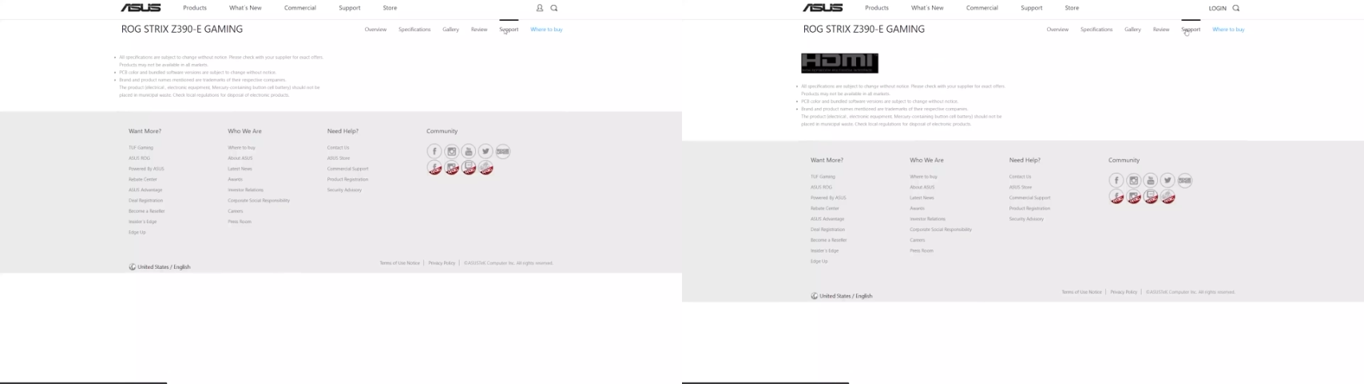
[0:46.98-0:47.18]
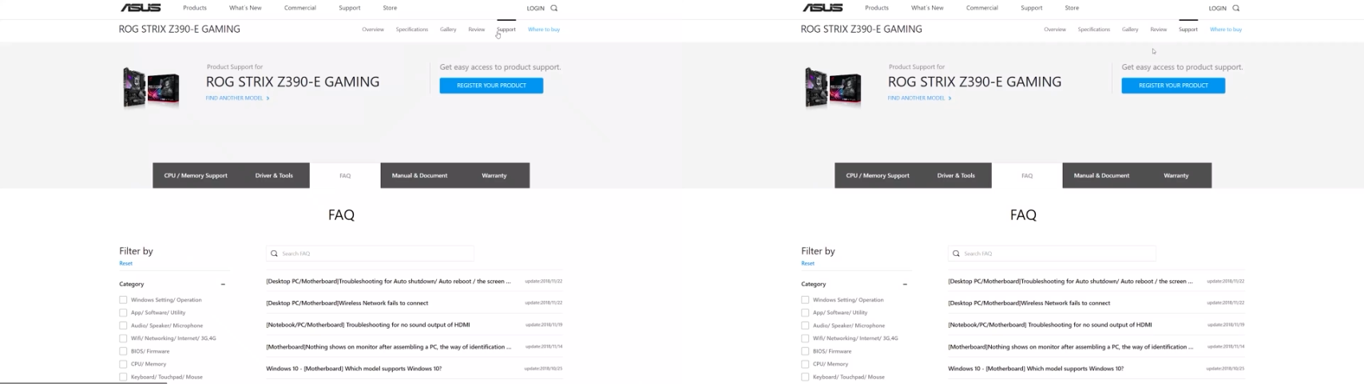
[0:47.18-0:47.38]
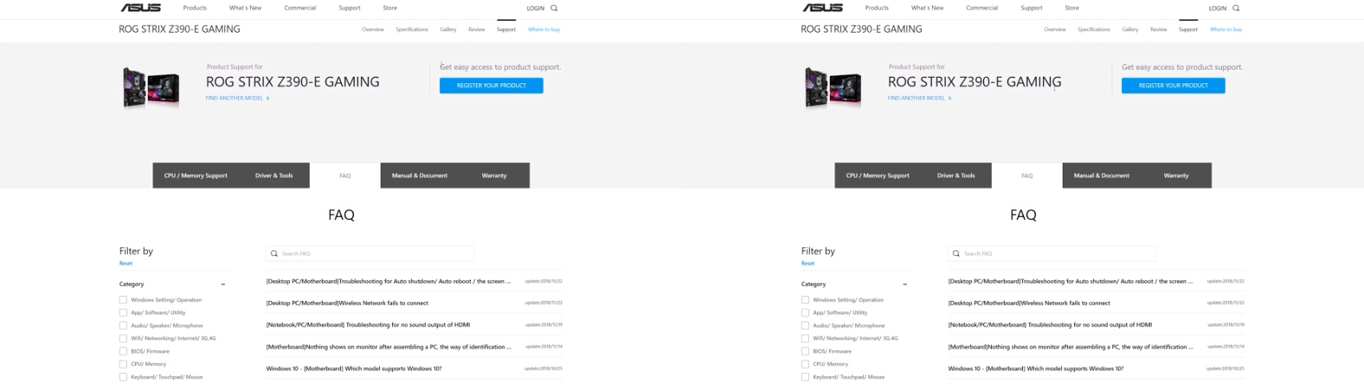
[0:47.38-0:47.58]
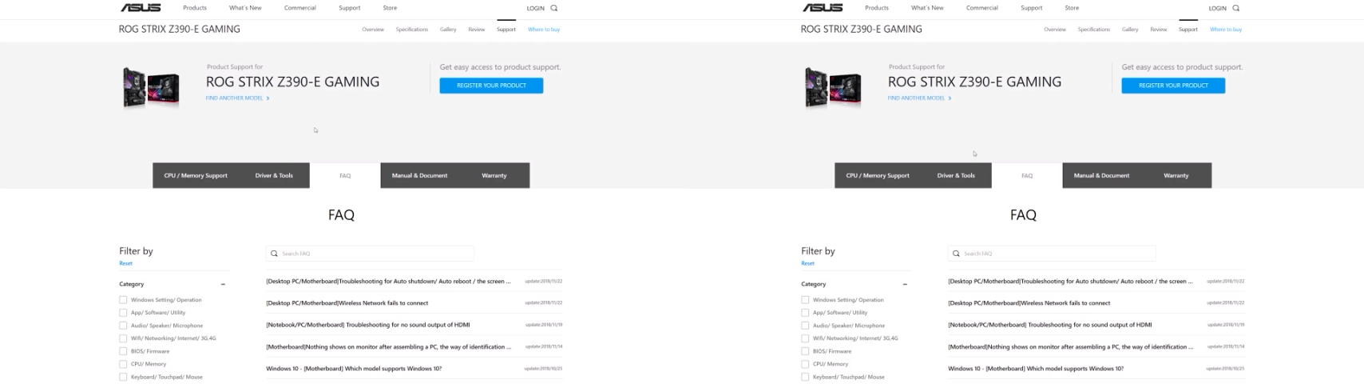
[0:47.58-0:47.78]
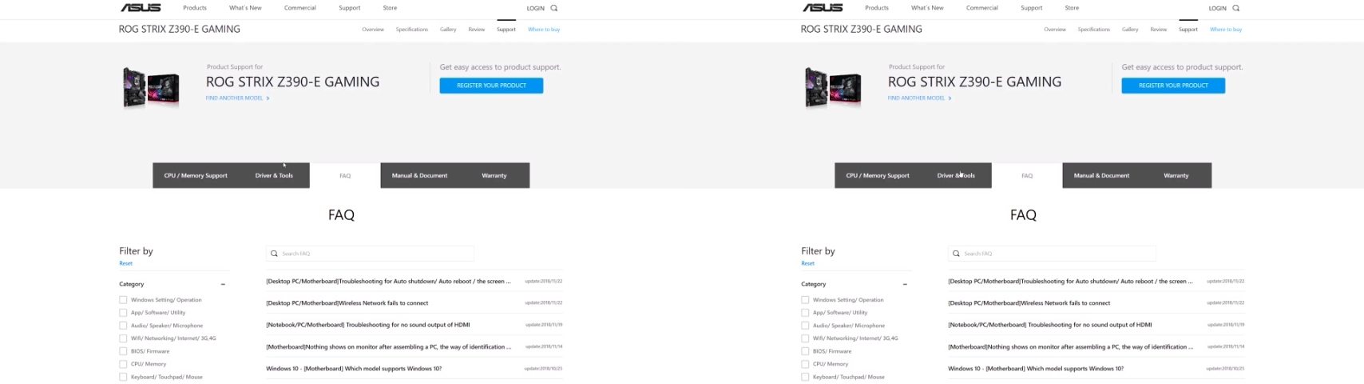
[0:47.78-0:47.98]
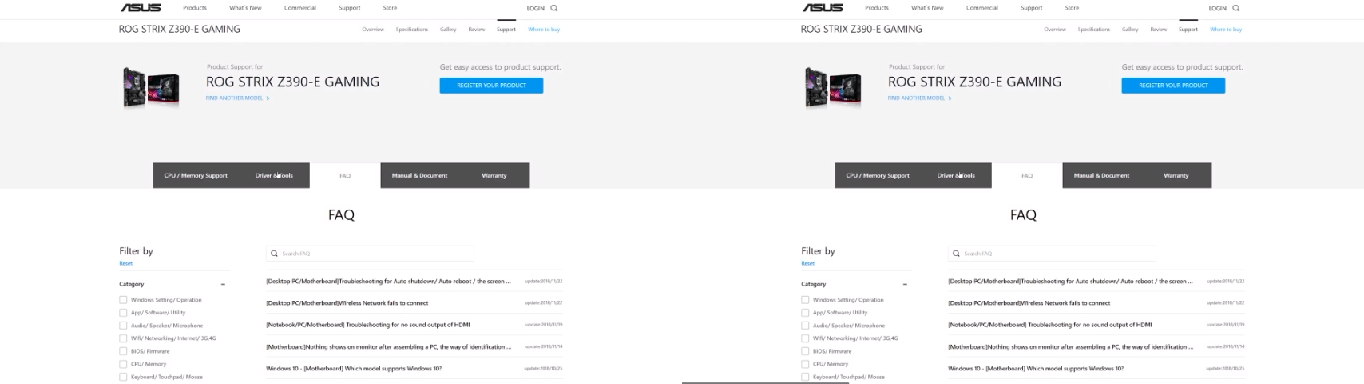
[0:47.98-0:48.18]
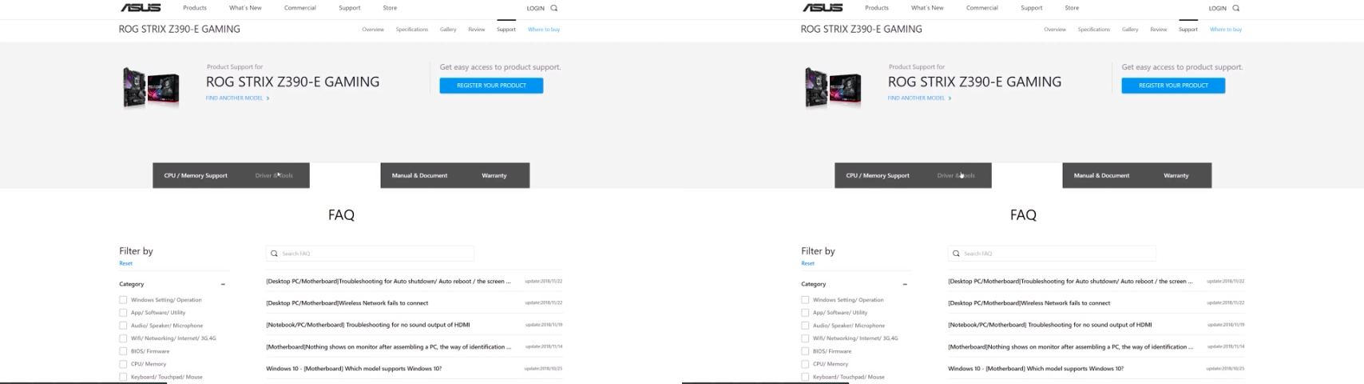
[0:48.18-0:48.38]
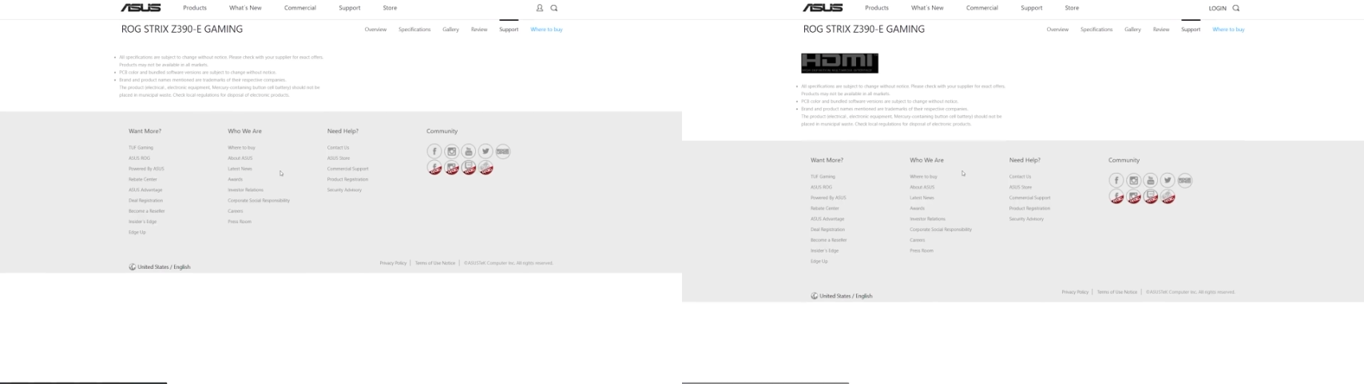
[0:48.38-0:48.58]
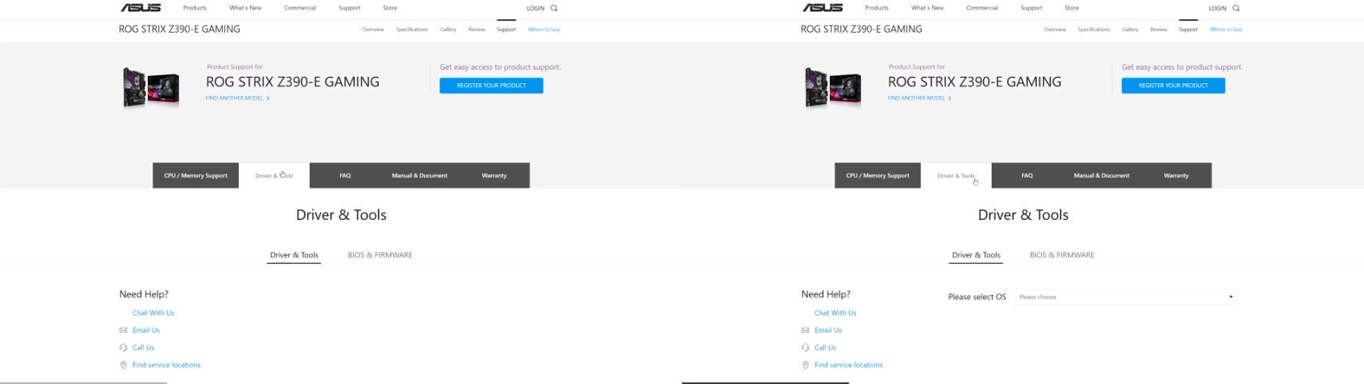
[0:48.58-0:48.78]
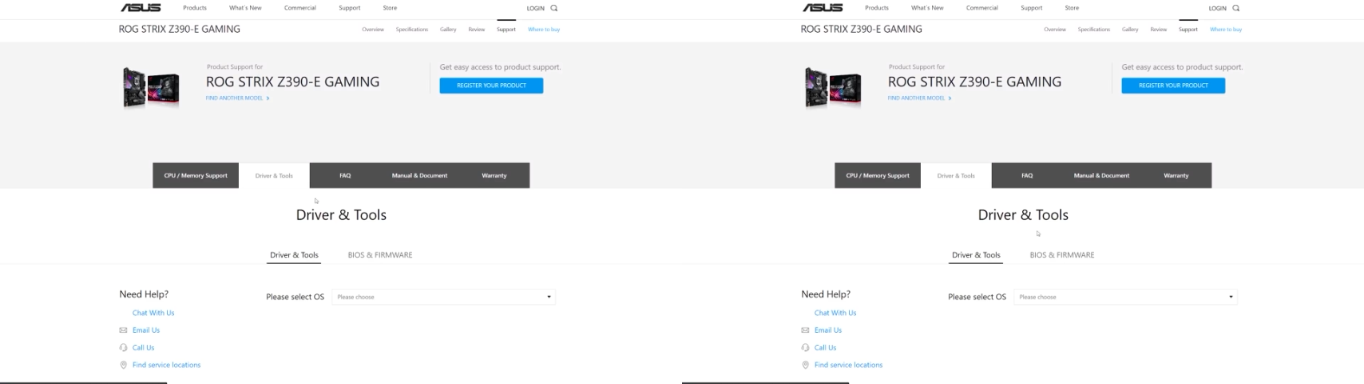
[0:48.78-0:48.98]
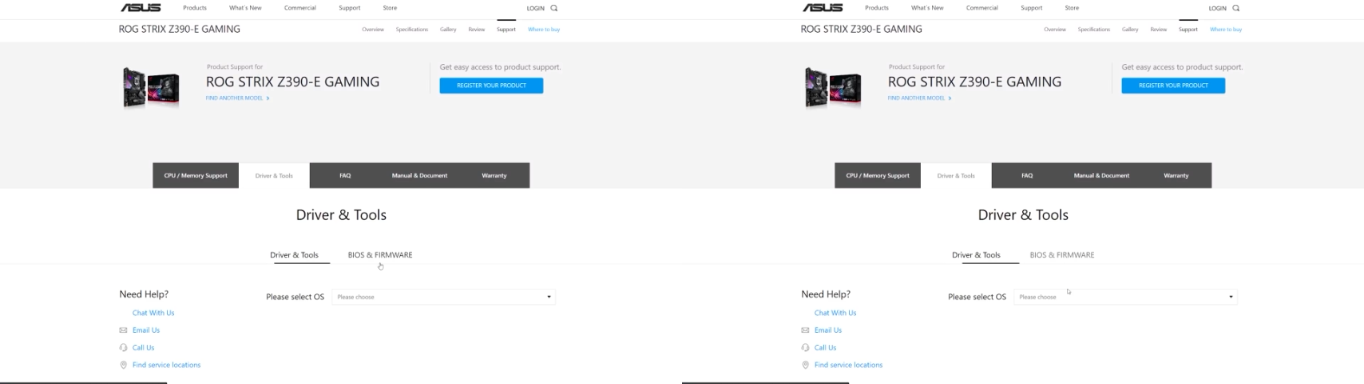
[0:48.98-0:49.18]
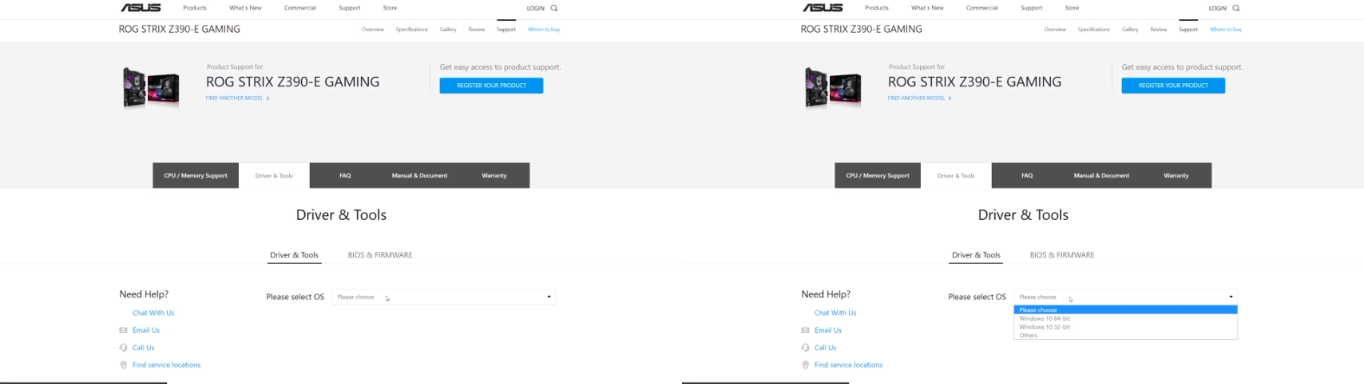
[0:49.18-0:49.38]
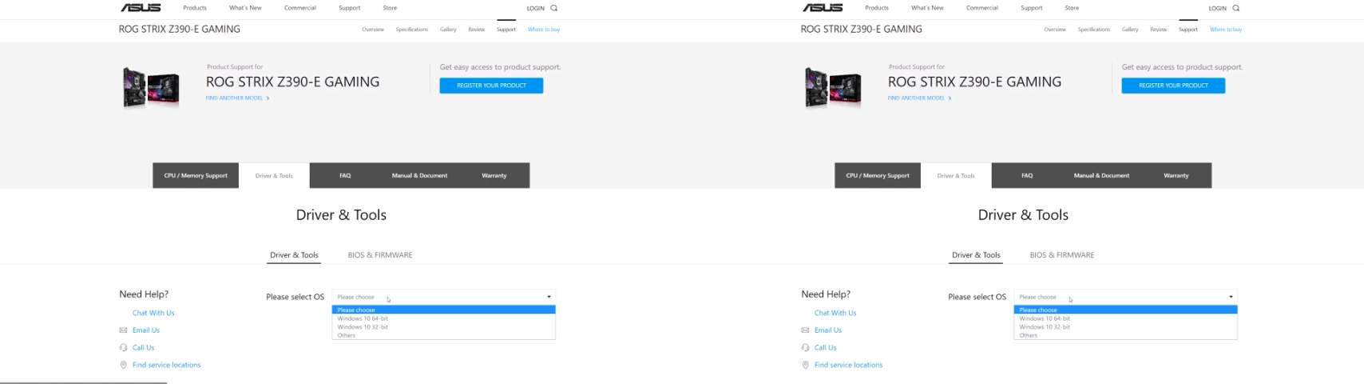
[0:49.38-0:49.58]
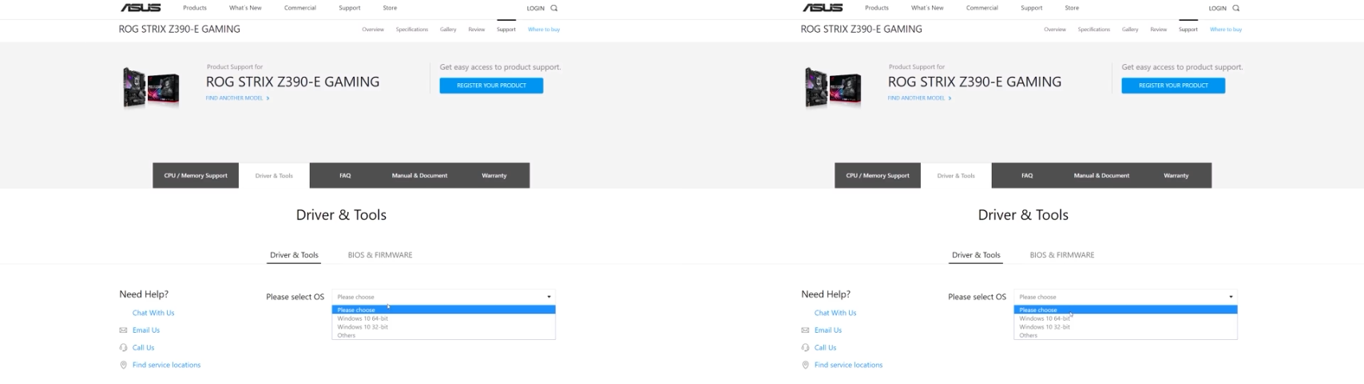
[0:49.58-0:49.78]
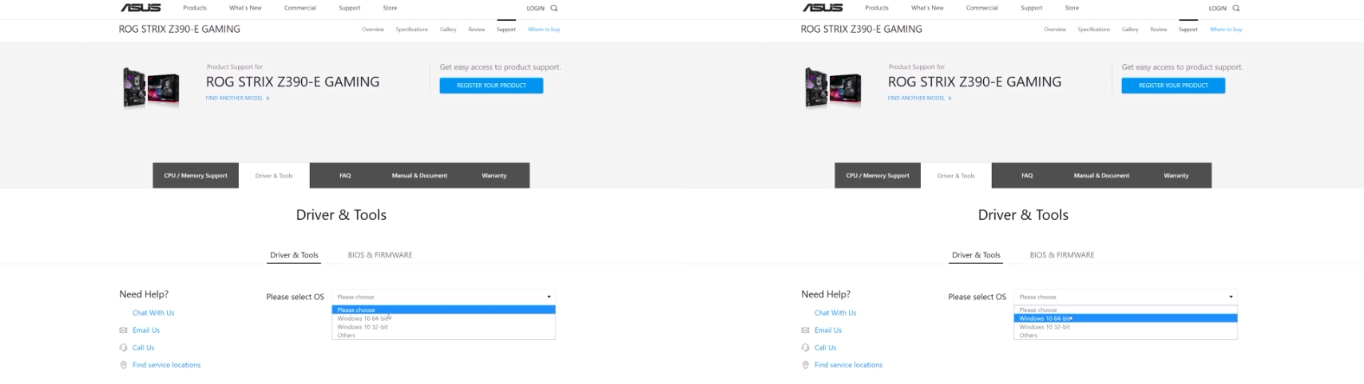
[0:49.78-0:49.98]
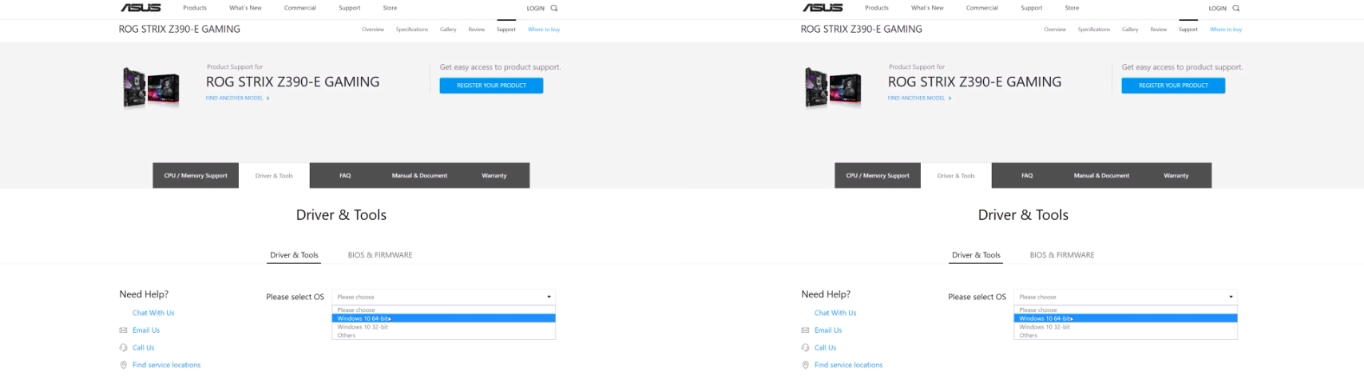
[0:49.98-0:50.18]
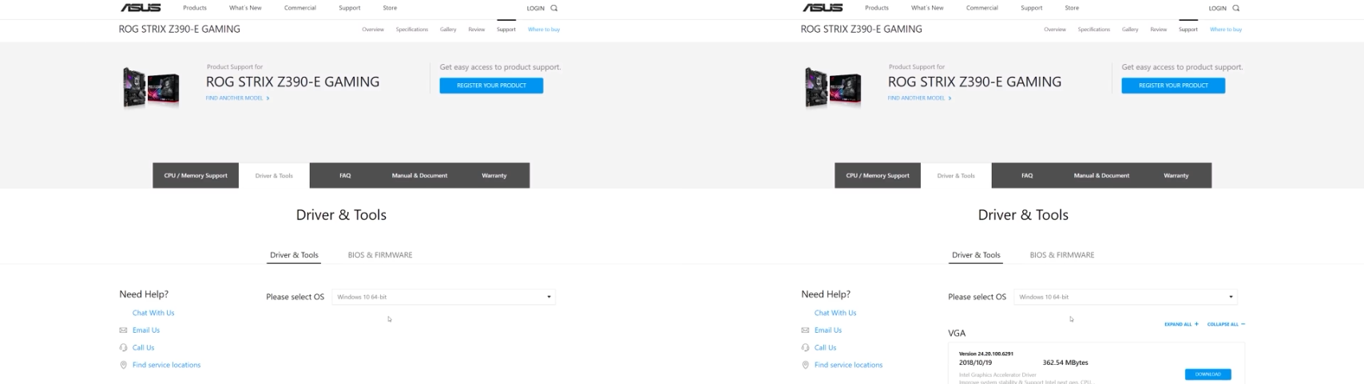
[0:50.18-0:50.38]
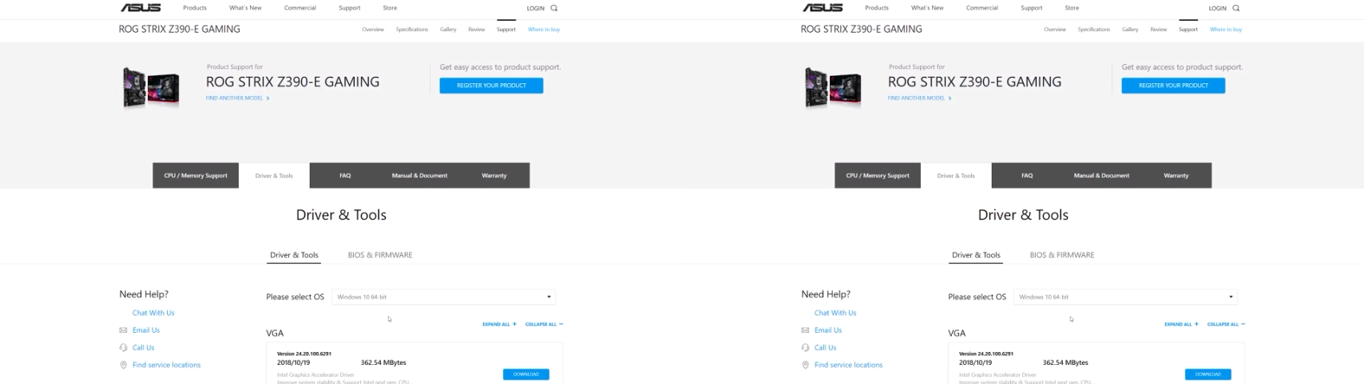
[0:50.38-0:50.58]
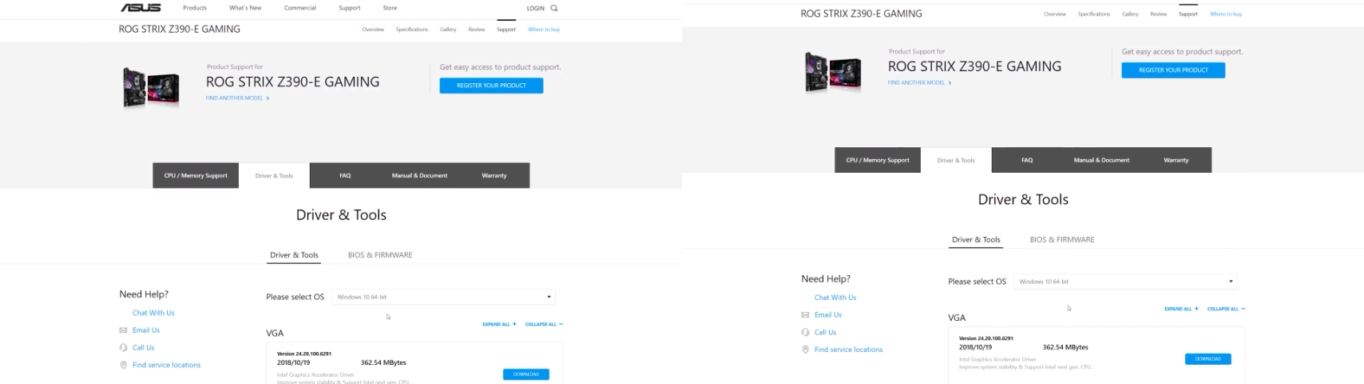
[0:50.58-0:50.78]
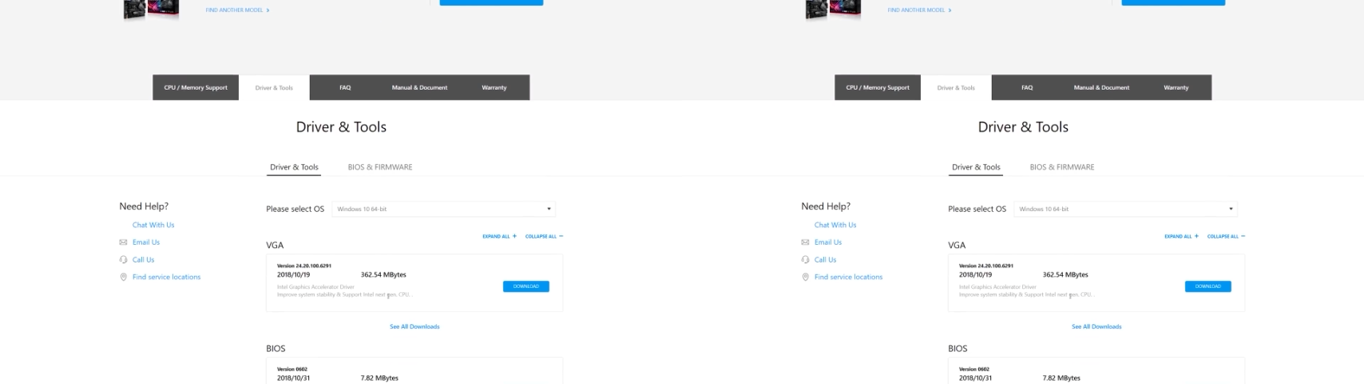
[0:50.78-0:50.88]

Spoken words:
[unreadable: no face in view]